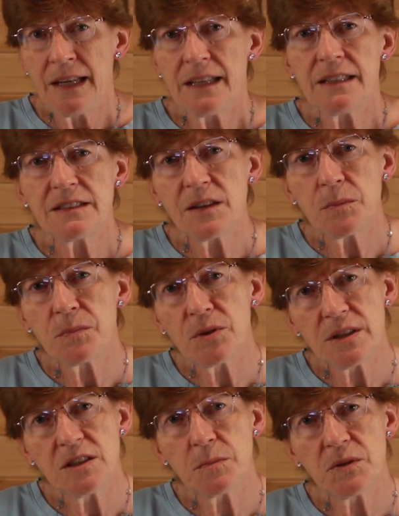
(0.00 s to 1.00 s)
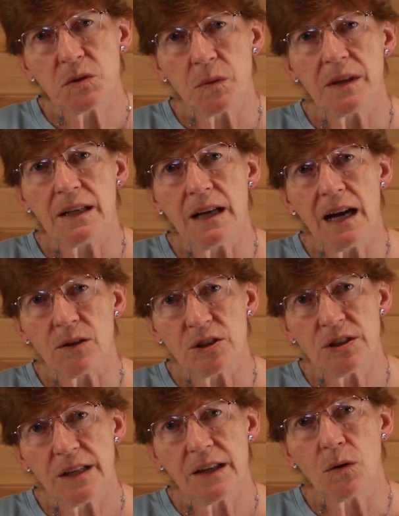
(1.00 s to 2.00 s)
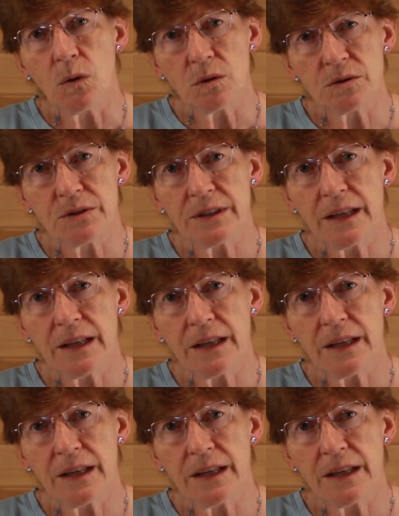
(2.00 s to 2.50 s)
is the bridge between our stakeholders